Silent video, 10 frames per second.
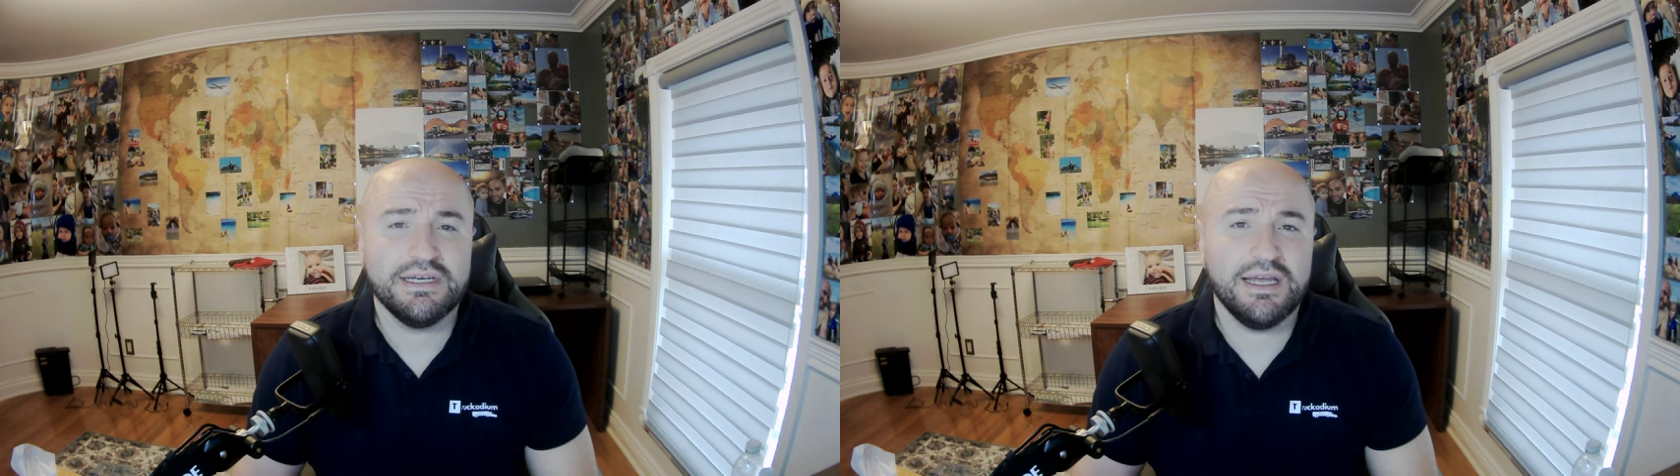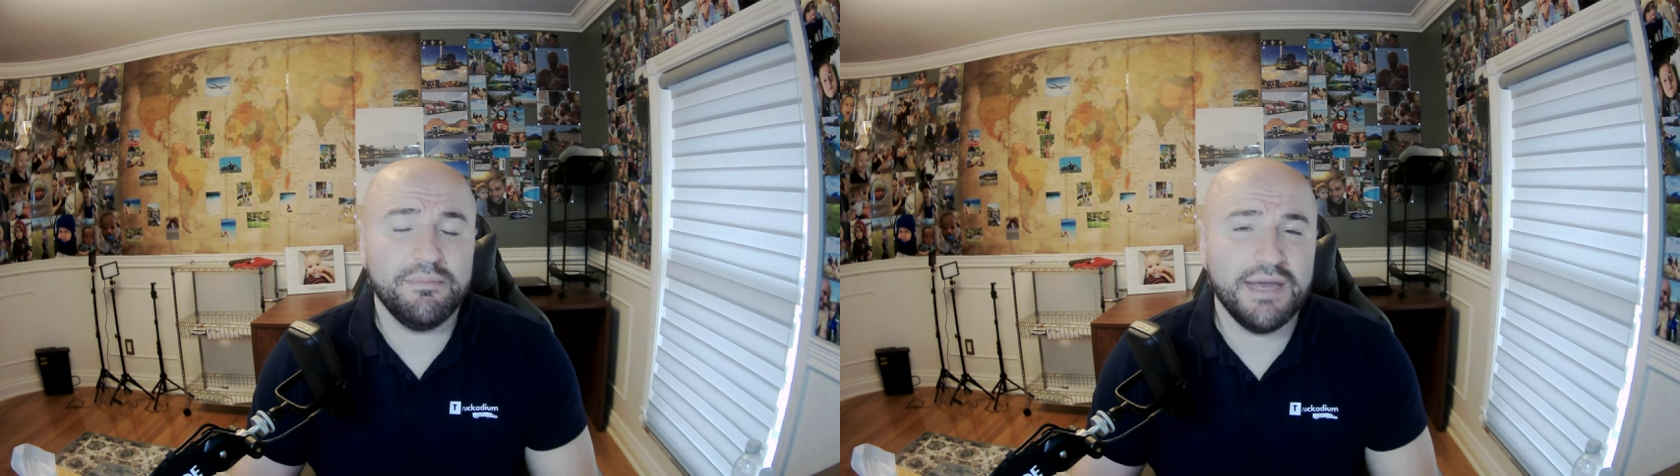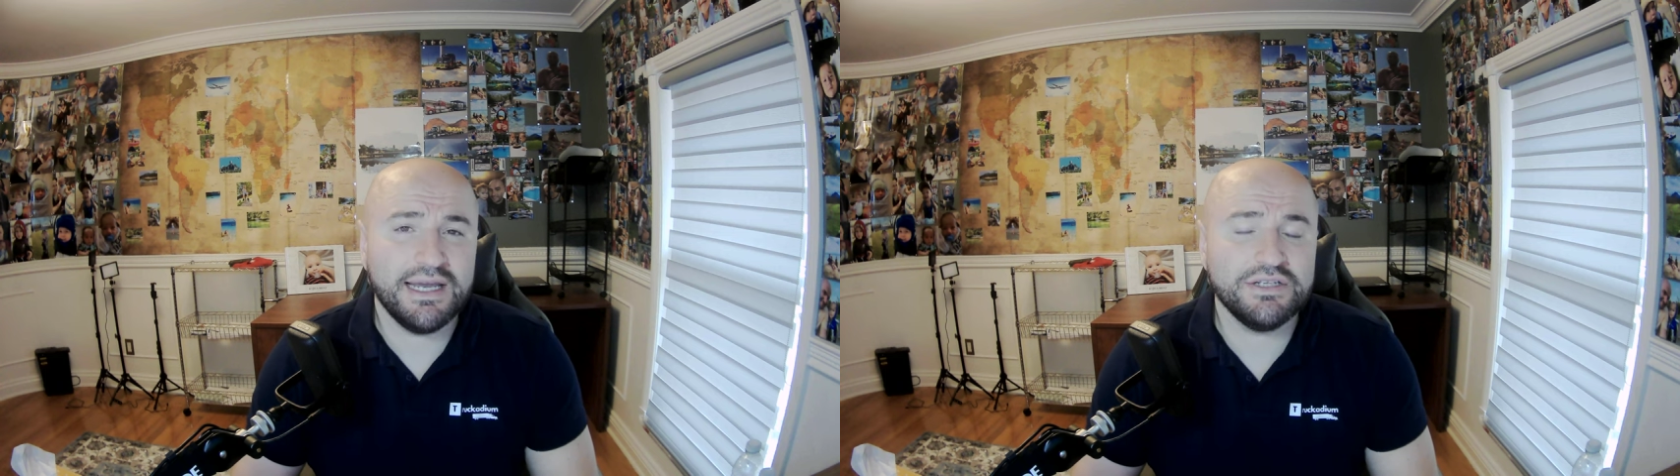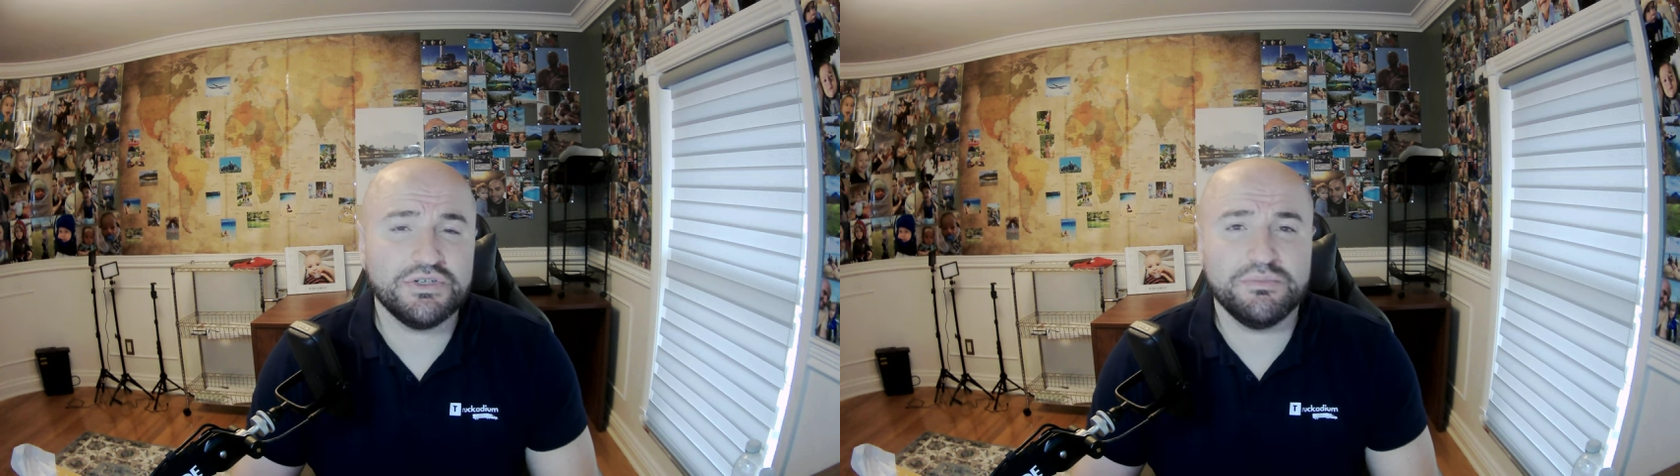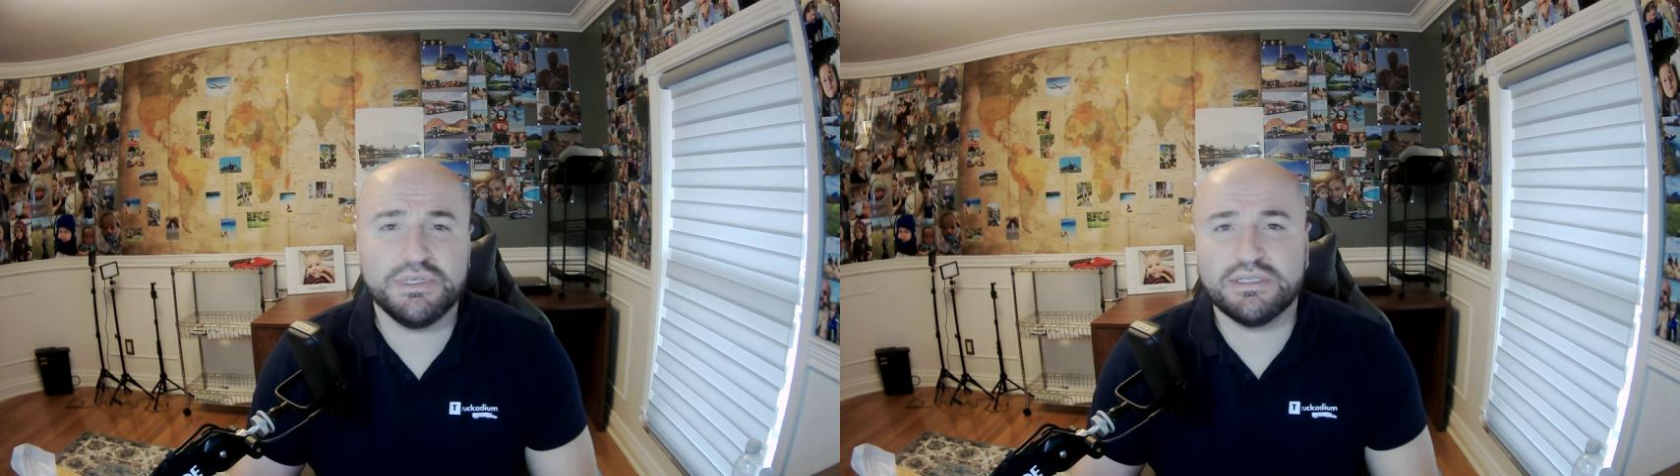and manage
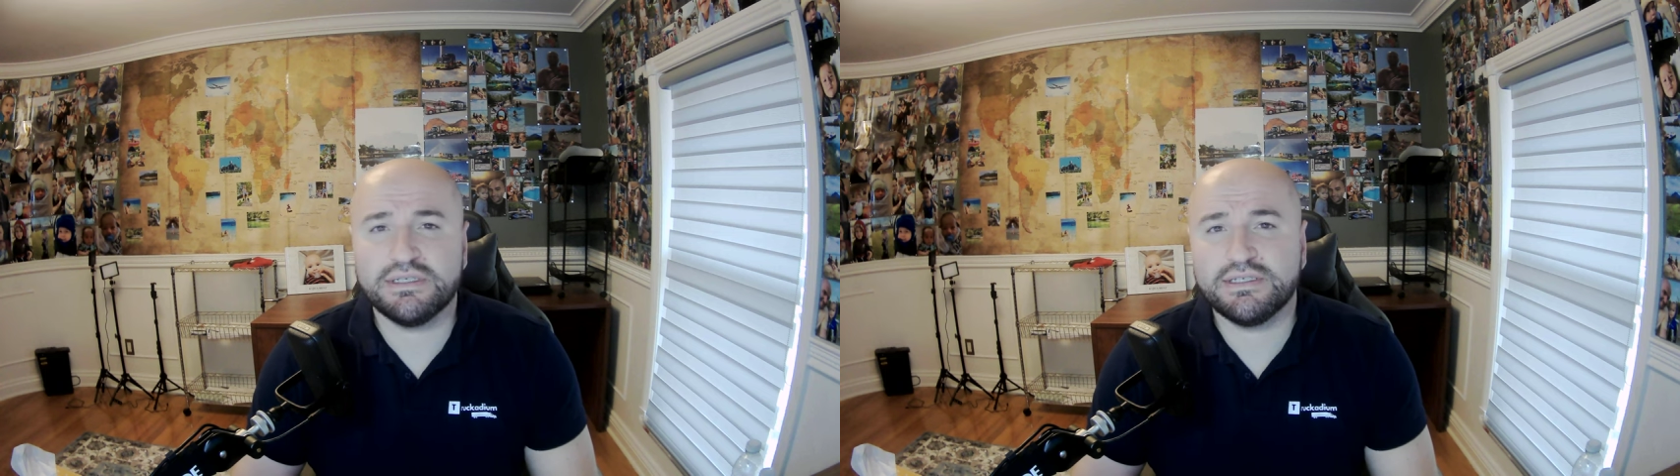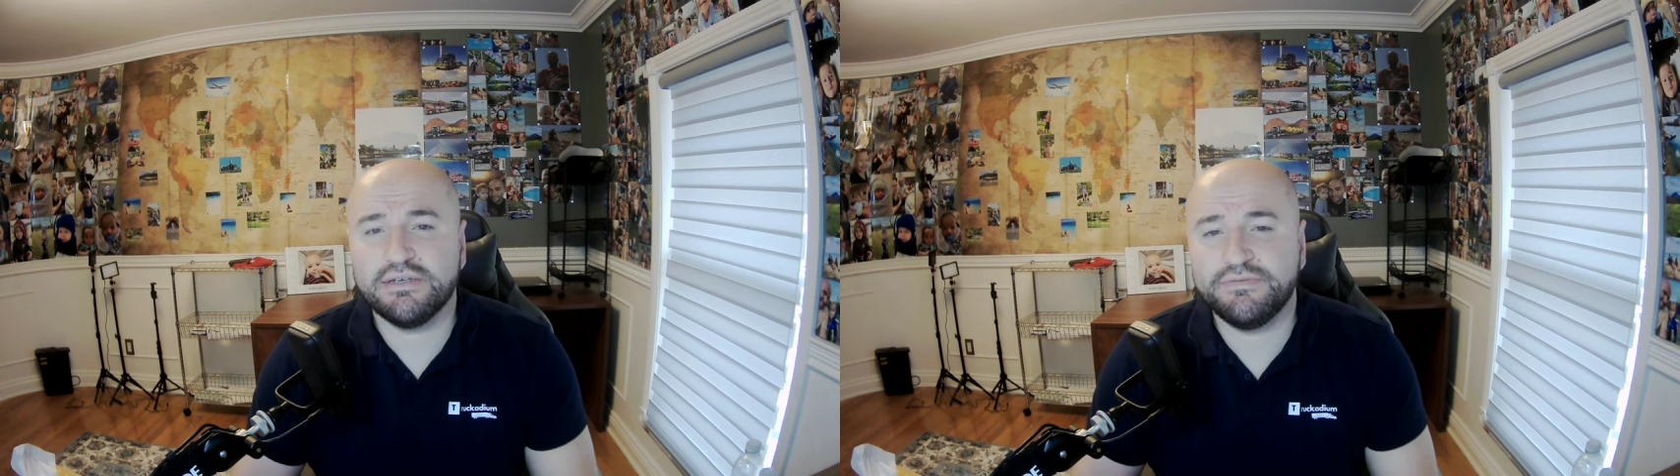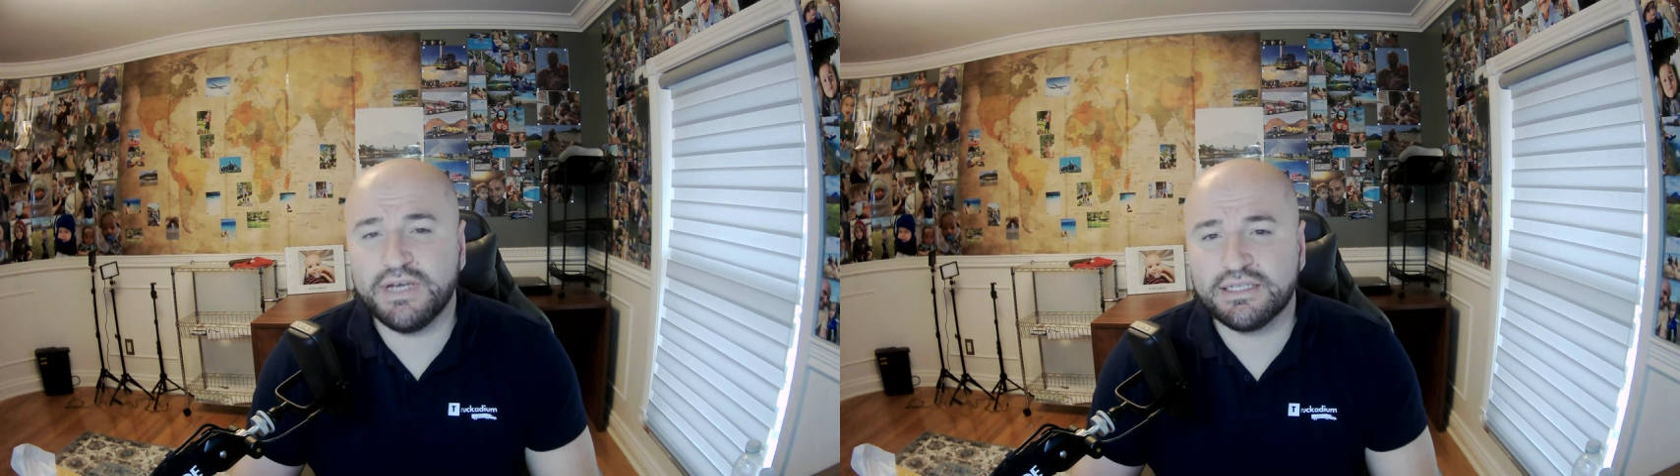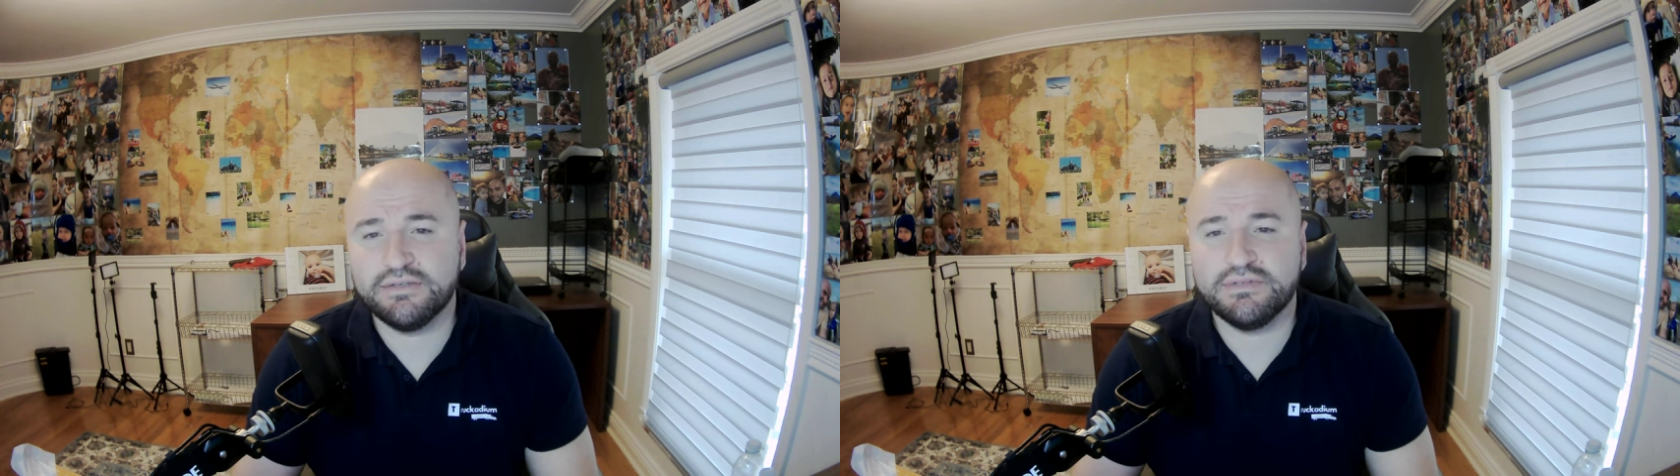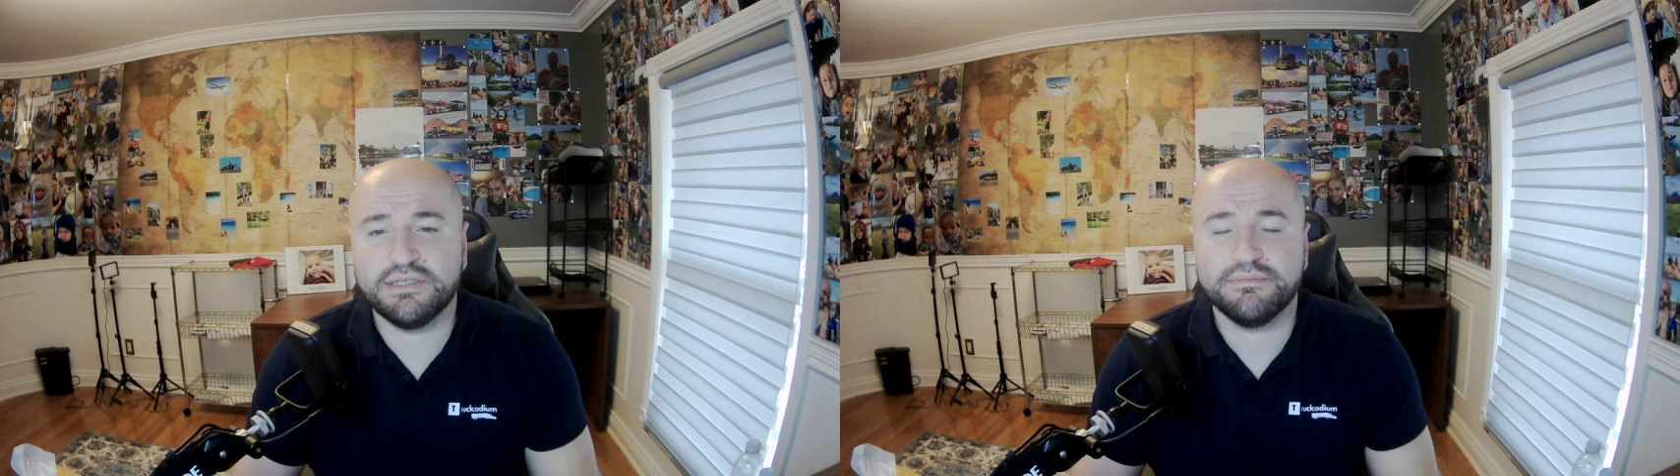your business
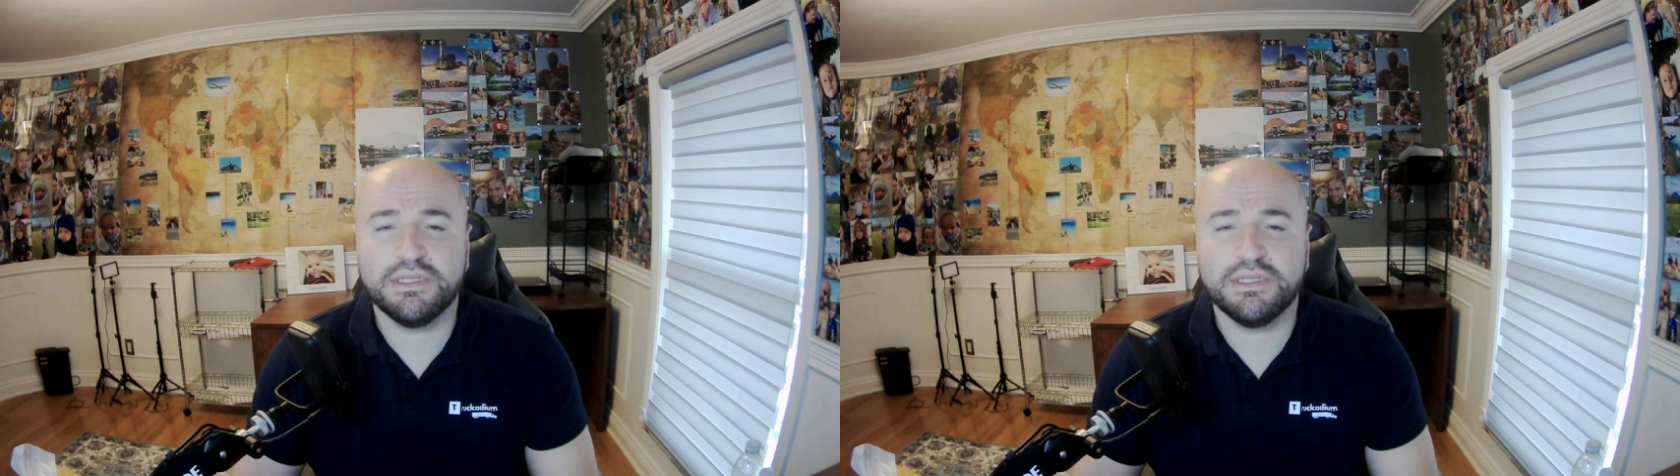effectively.